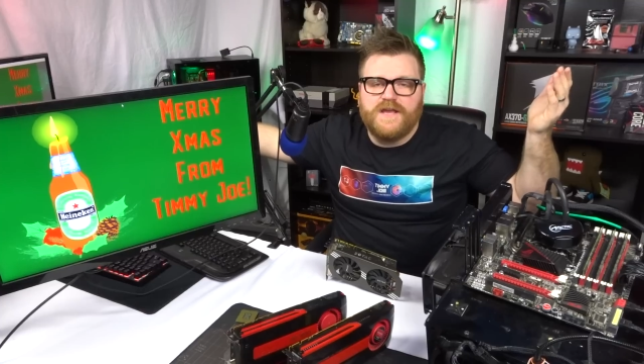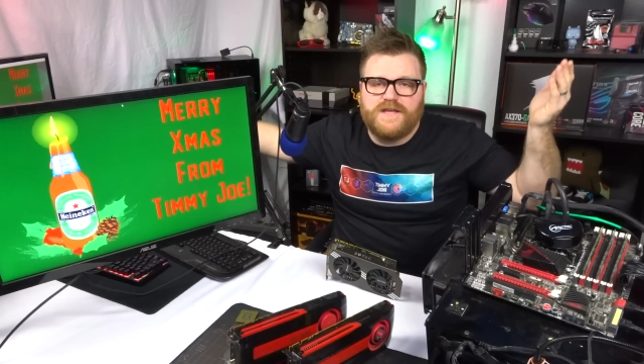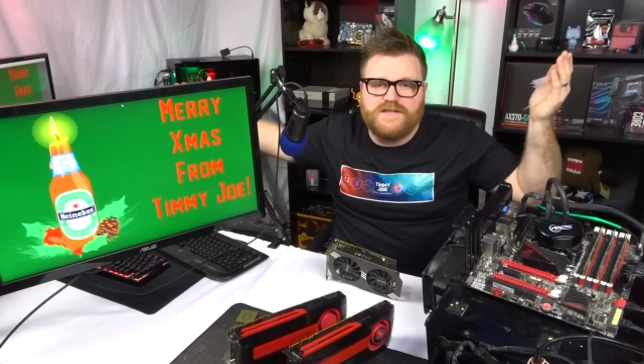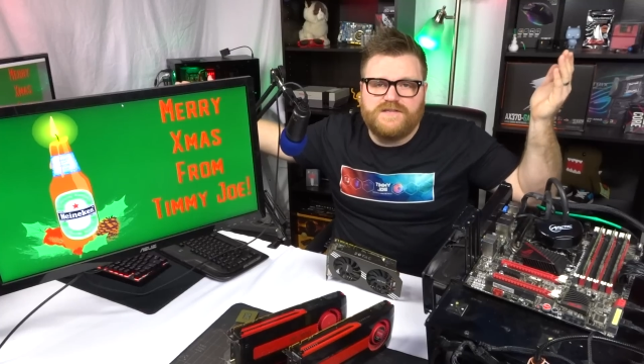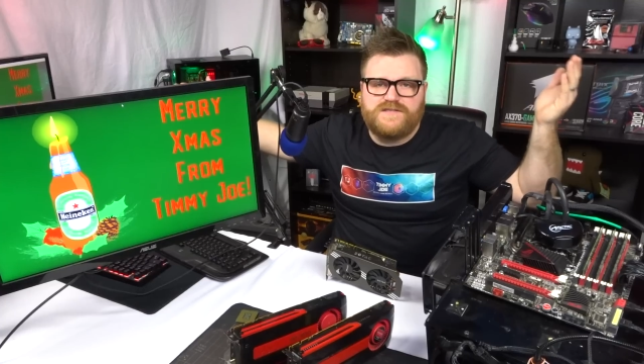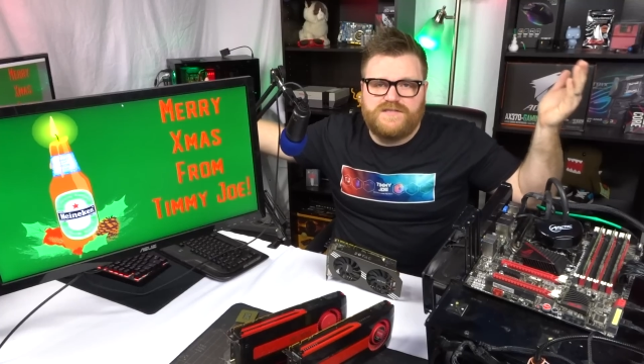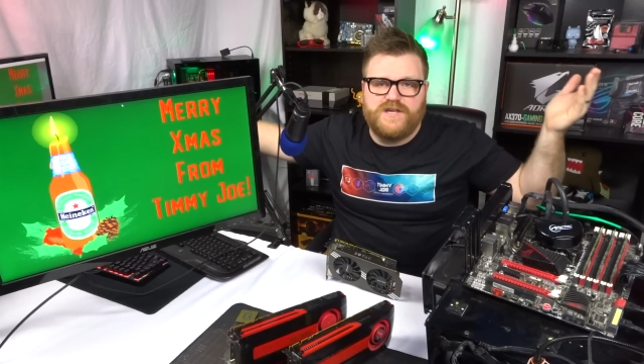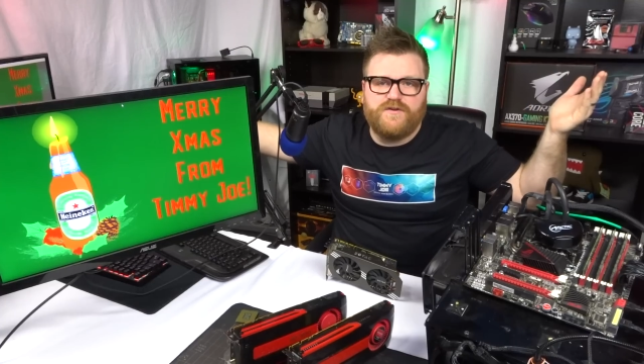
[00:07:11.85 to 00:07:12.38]

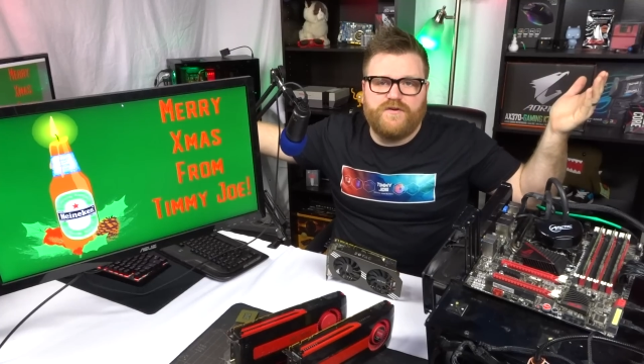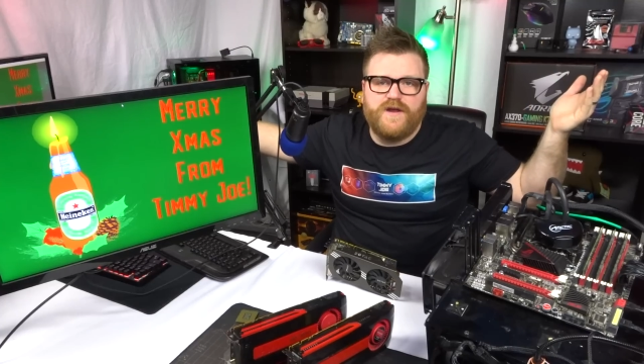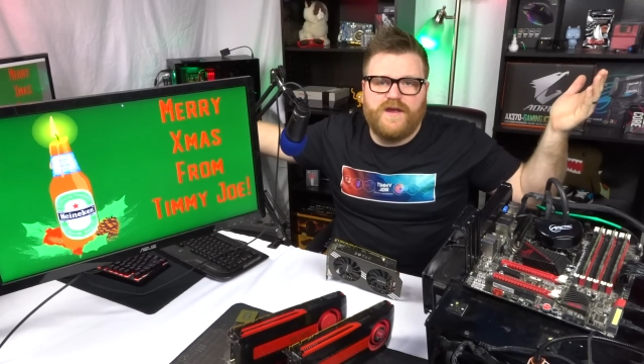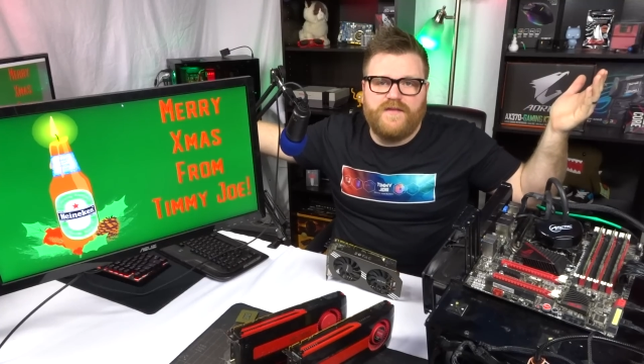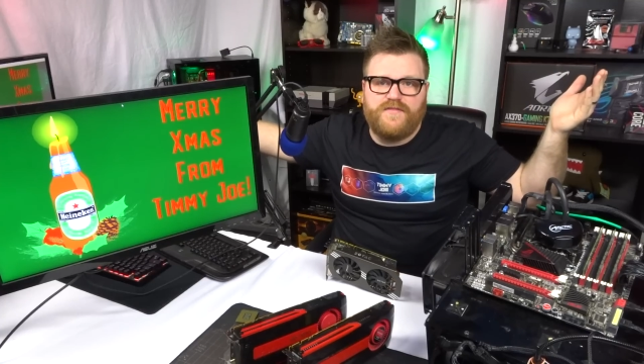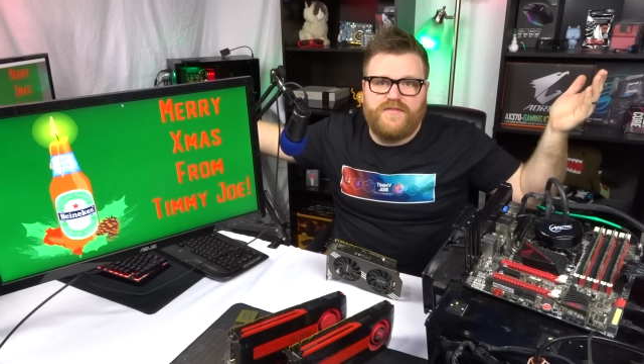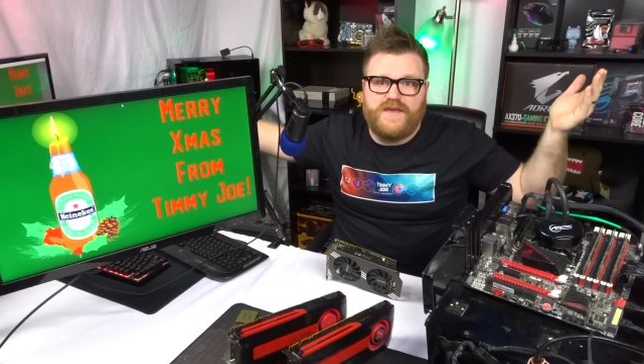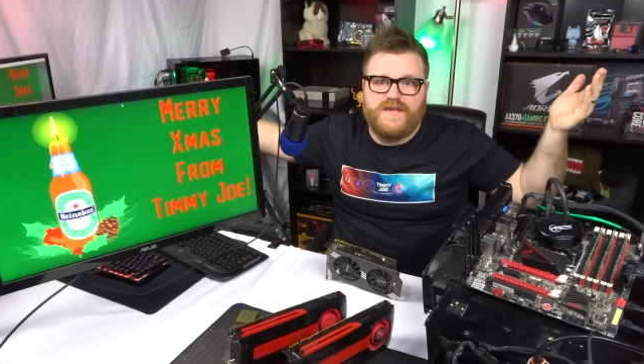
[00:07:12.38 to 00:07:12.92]

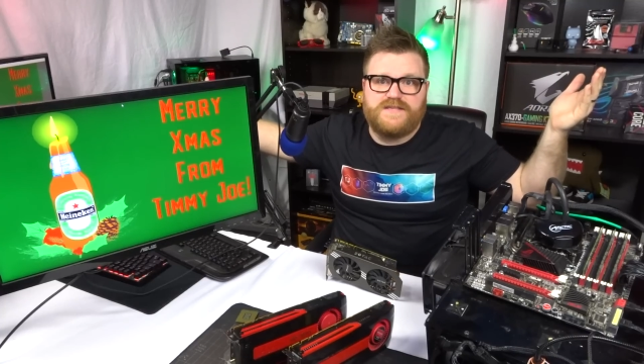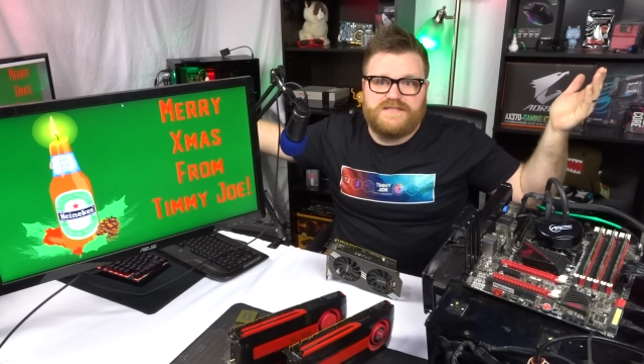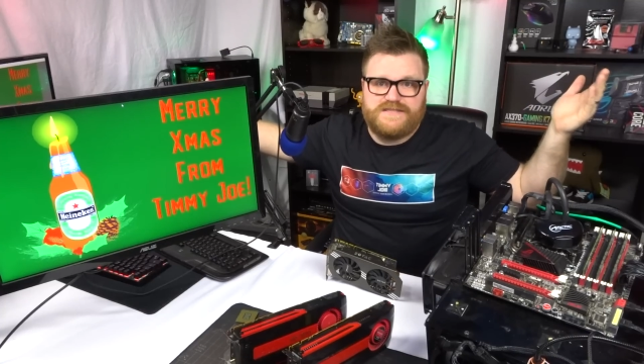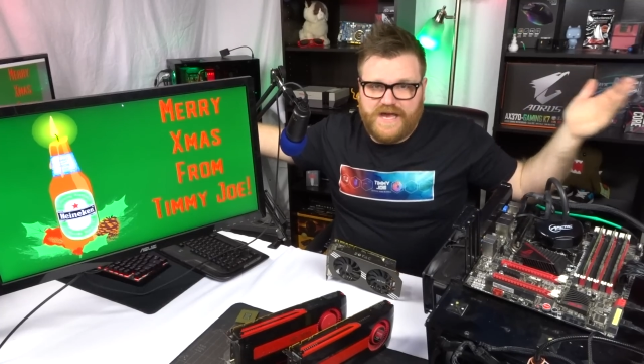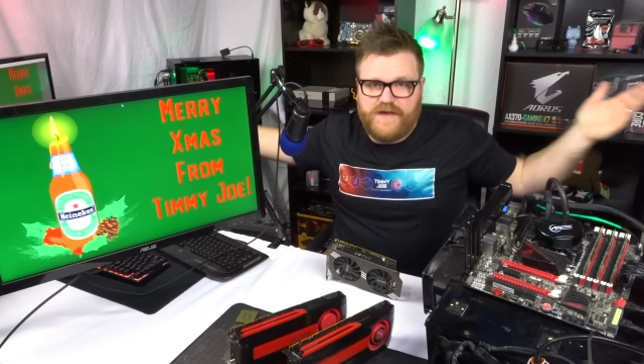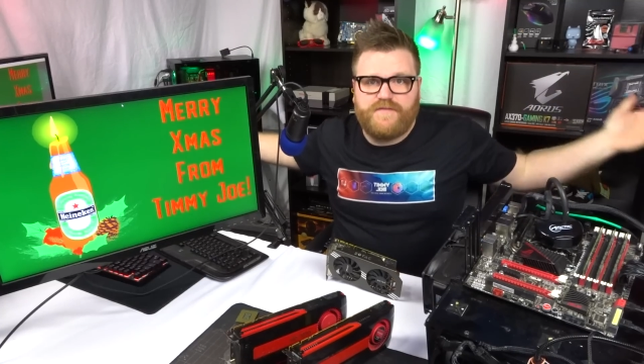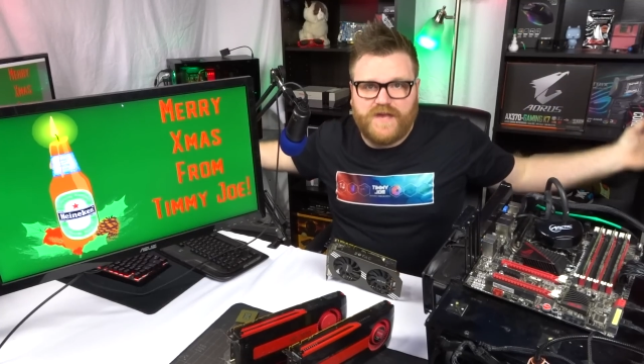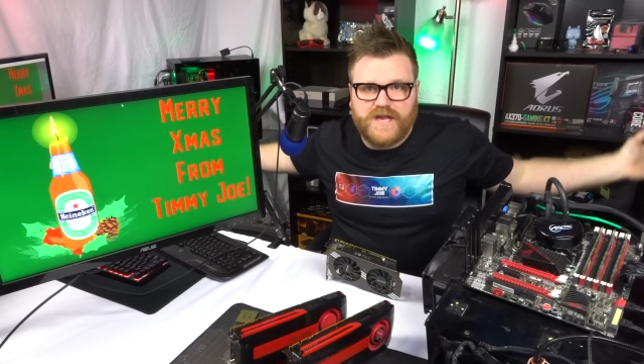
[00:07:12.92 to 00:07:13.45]
considering the
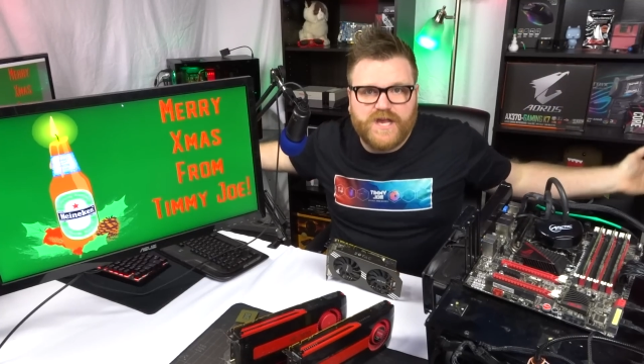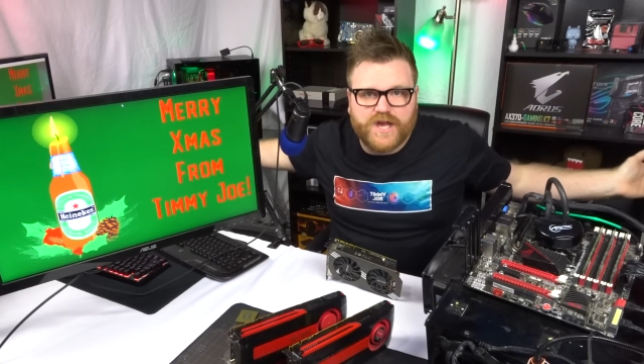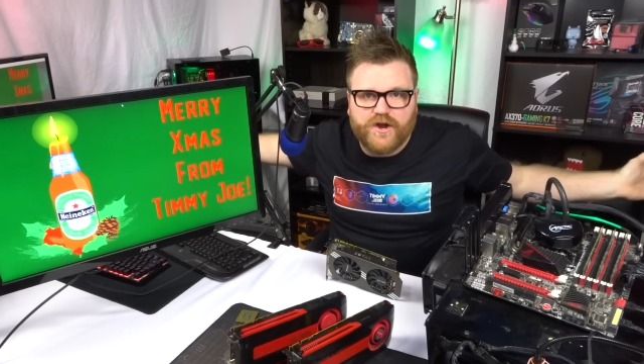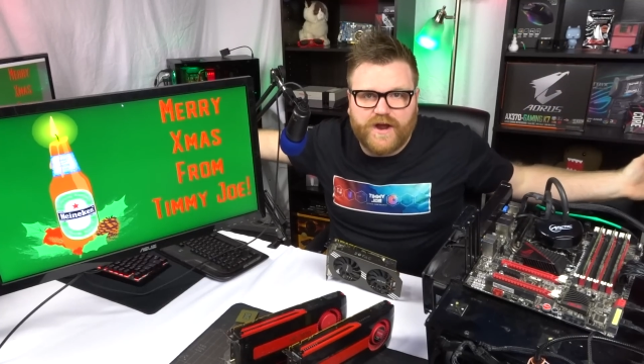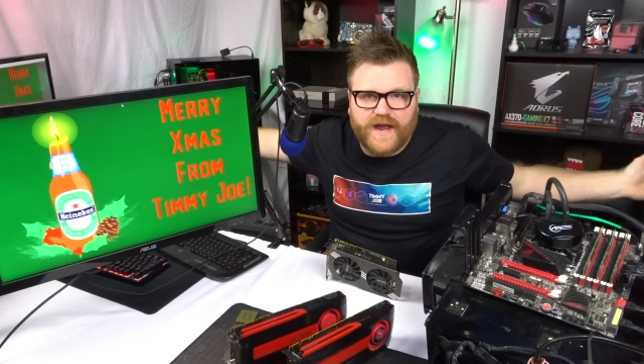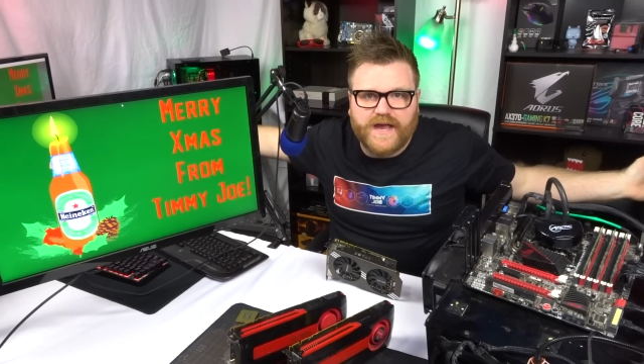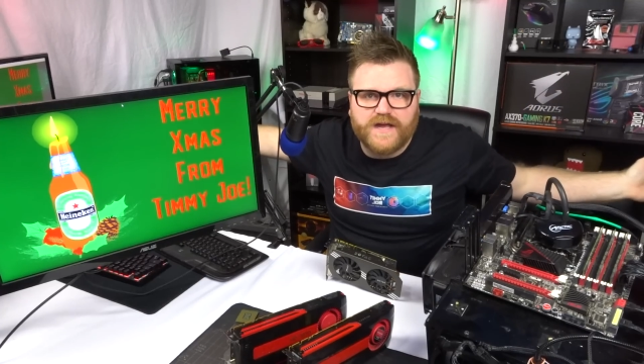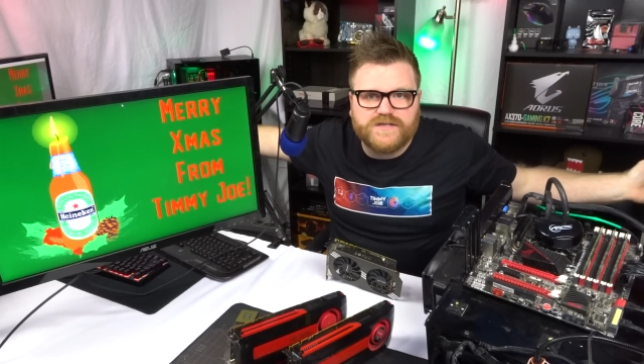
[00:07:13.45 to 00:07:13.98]

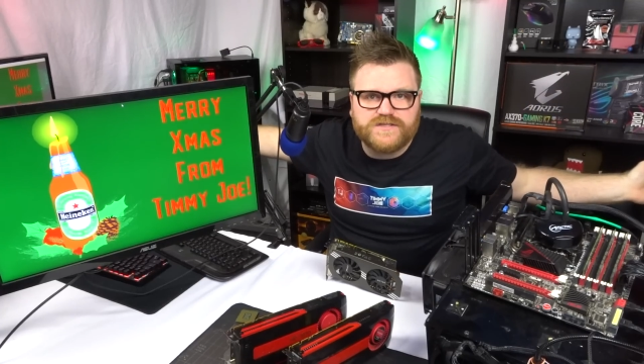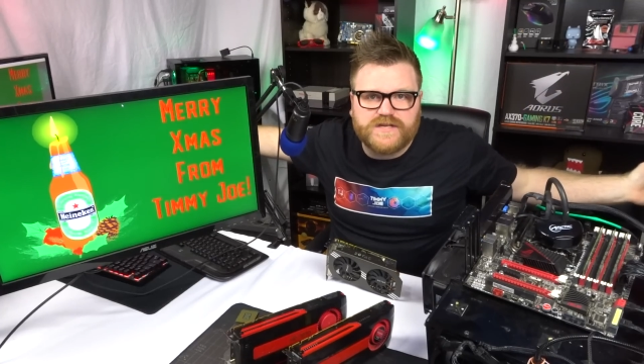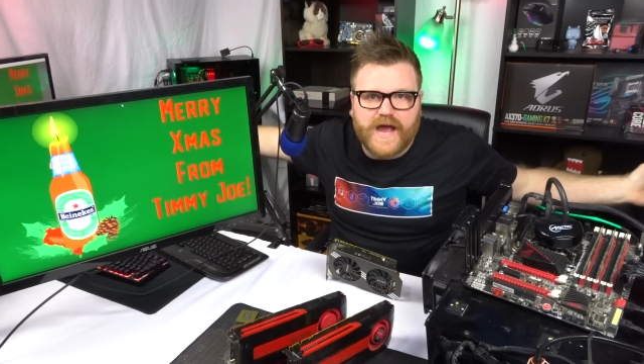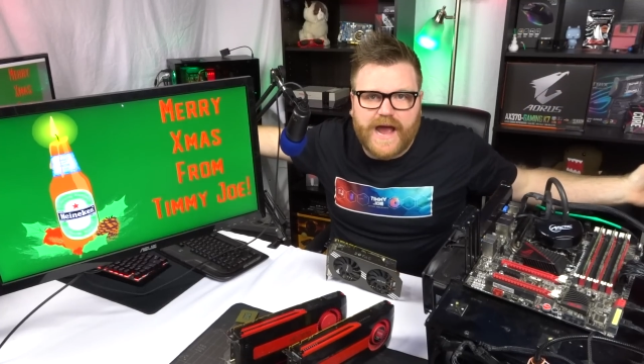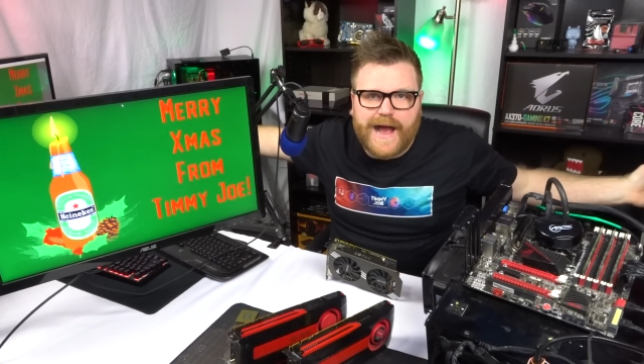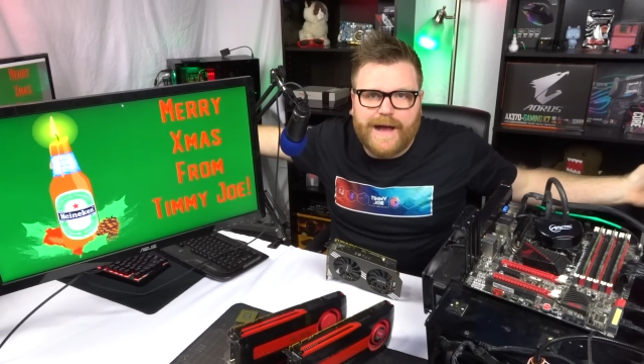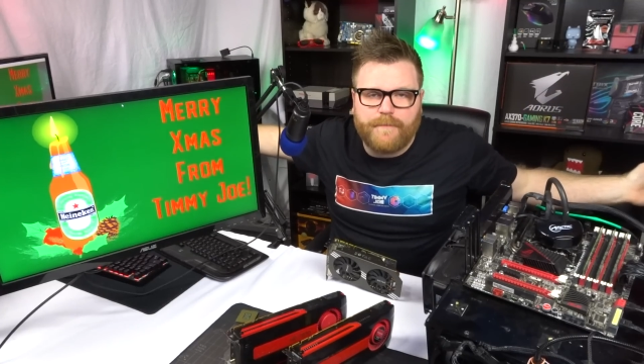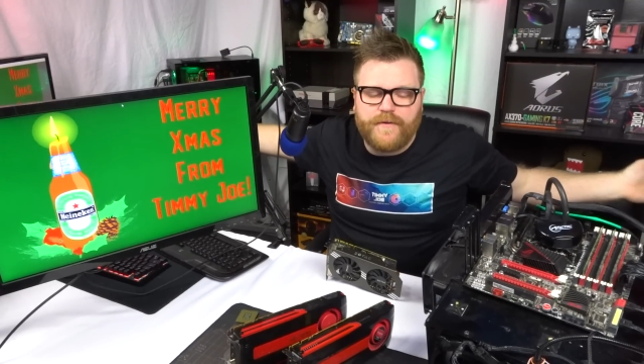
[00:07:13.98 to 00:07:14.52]
seven-year age
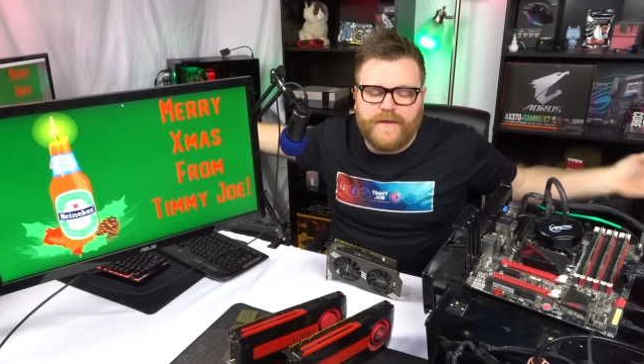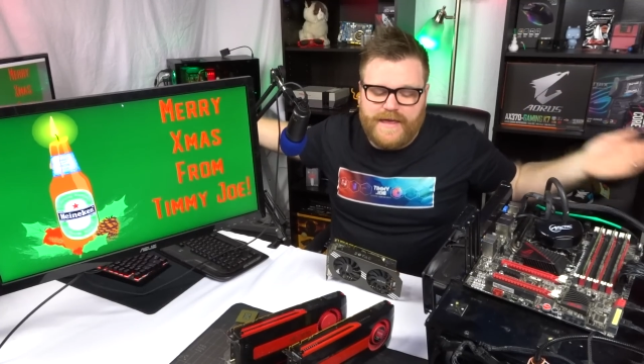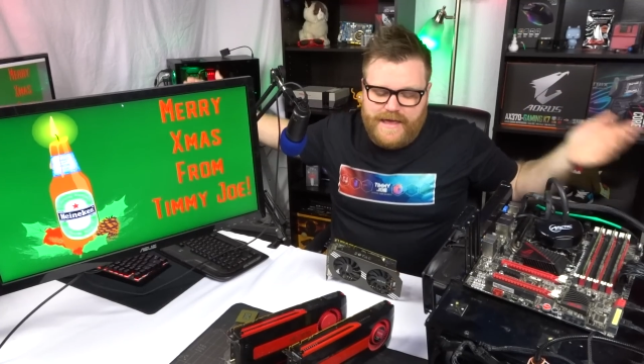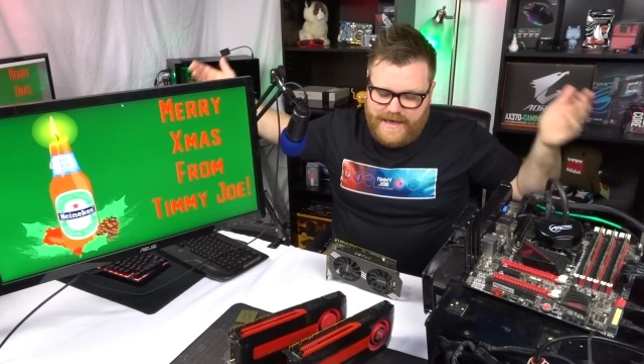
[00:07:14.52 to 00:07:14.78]
gap.